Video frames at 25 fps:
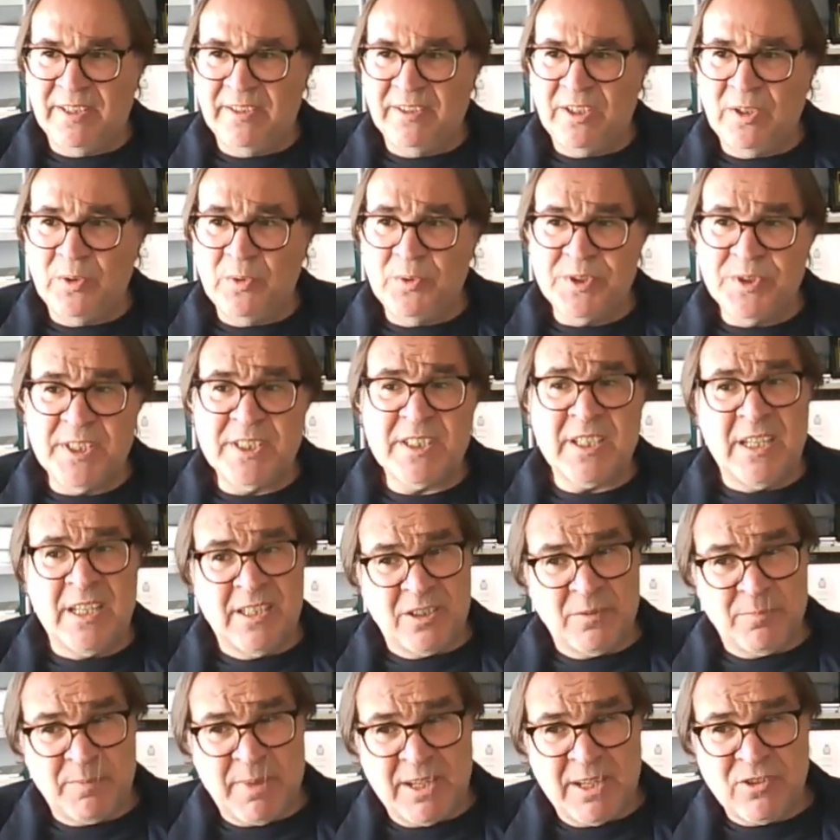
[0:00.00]
uses,
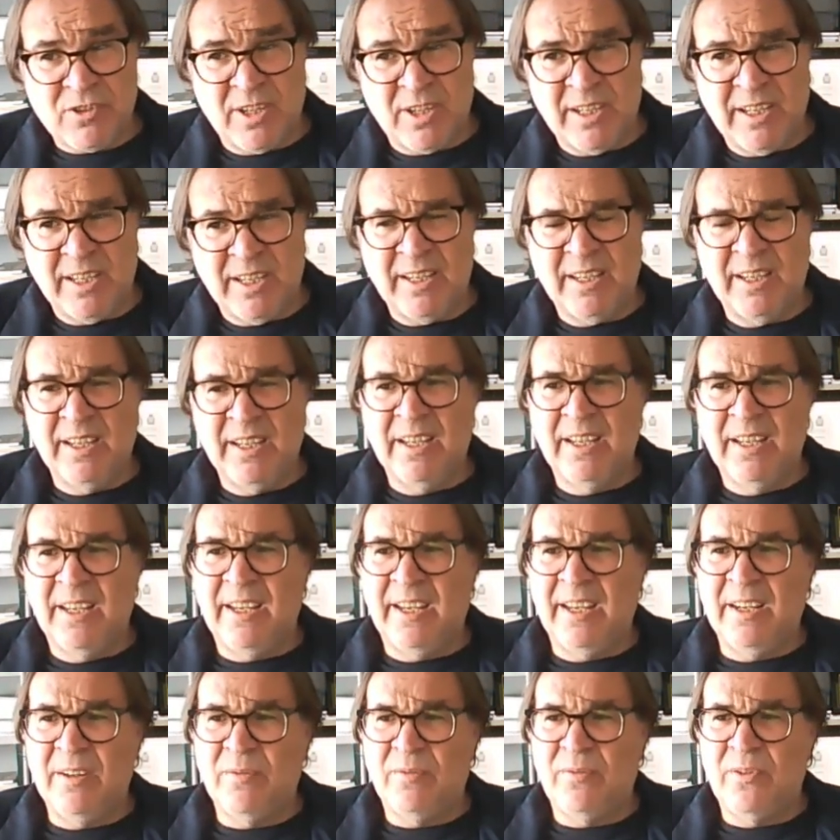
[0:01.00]
especially
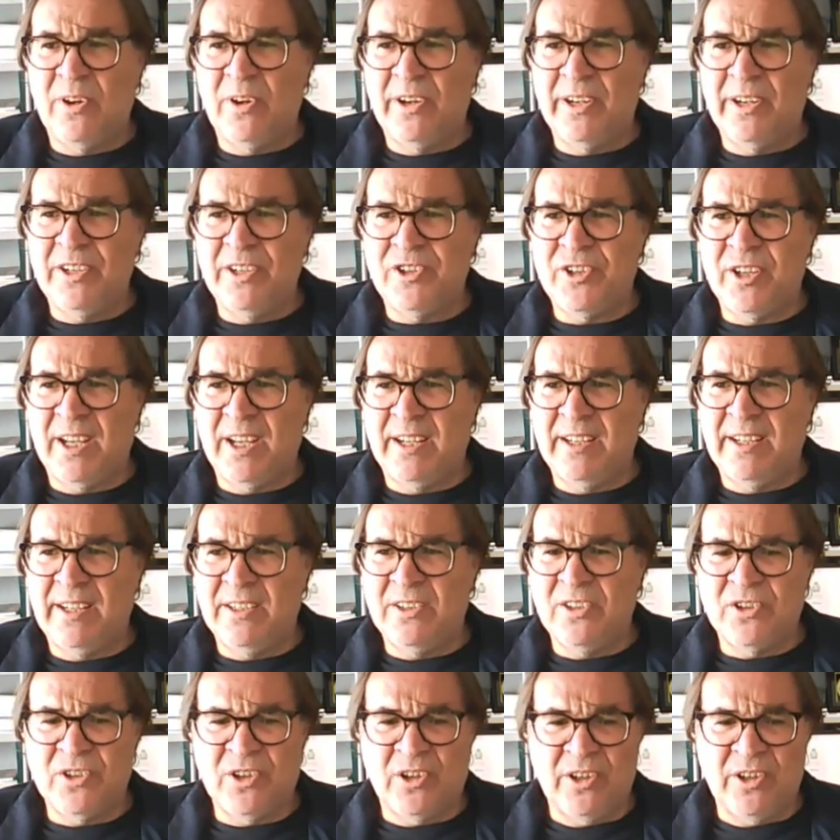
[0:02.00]
in furniture and
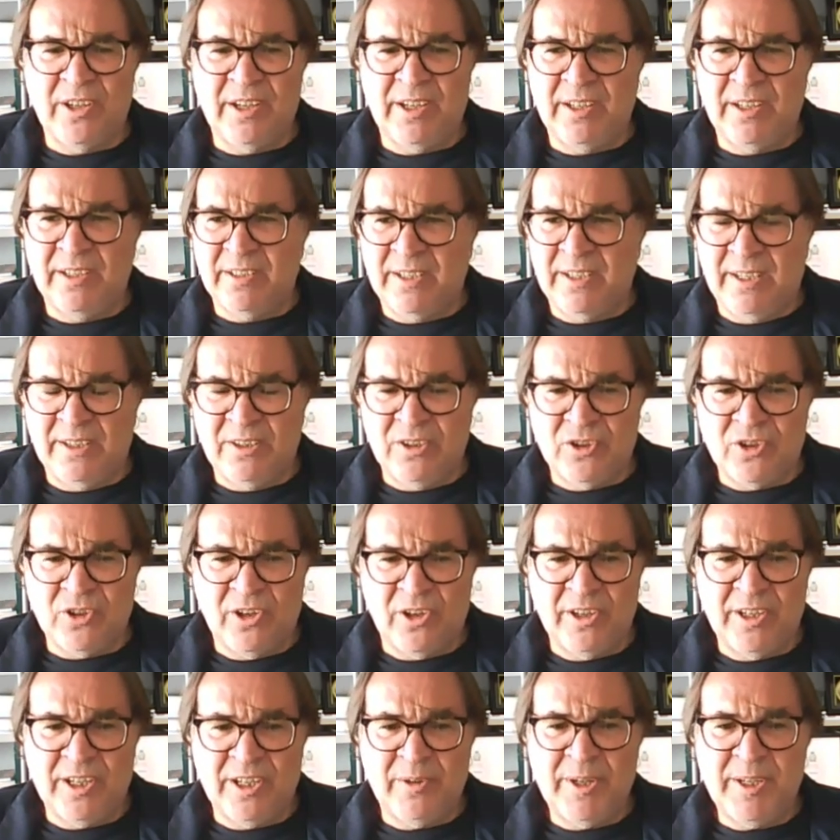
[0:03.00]
in
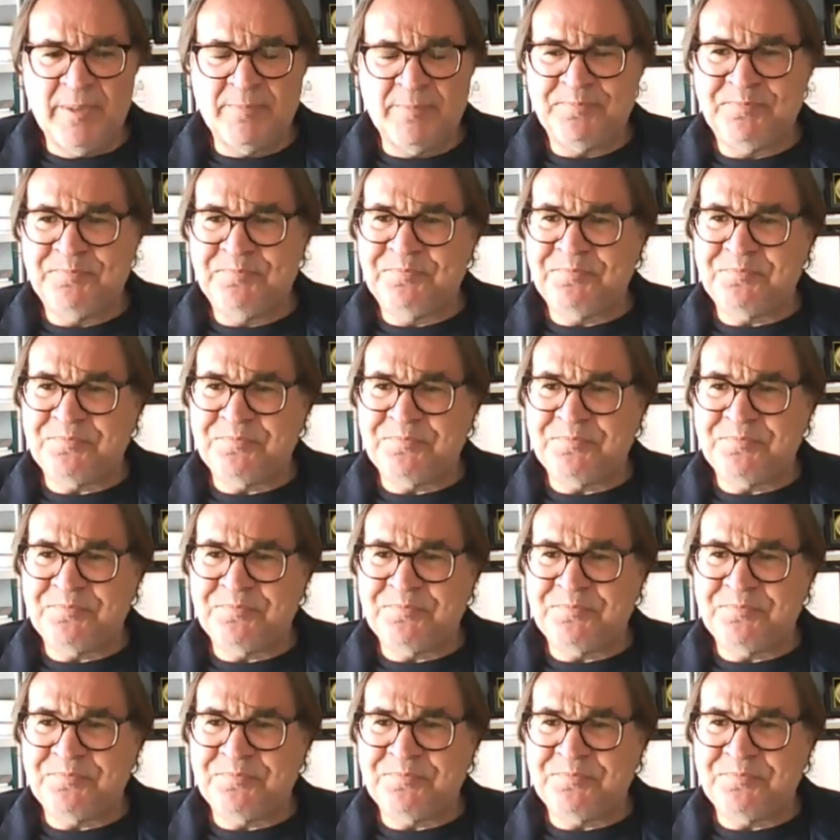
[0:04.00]
joinery.